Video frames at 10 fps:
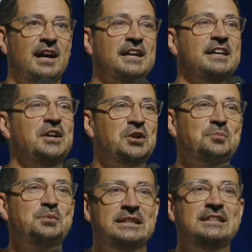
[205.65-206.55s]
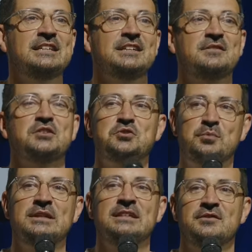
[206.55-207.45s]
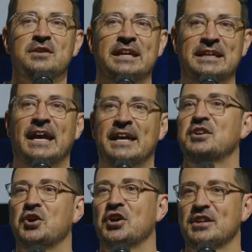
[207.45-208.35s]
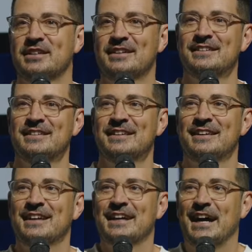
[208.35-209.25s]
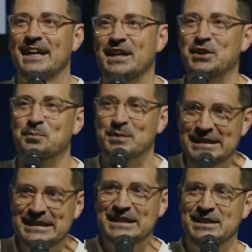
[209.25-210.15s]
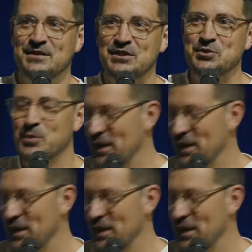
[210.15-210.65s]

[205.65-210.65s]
I cannot believe that you believe in a God. I cannot believe that you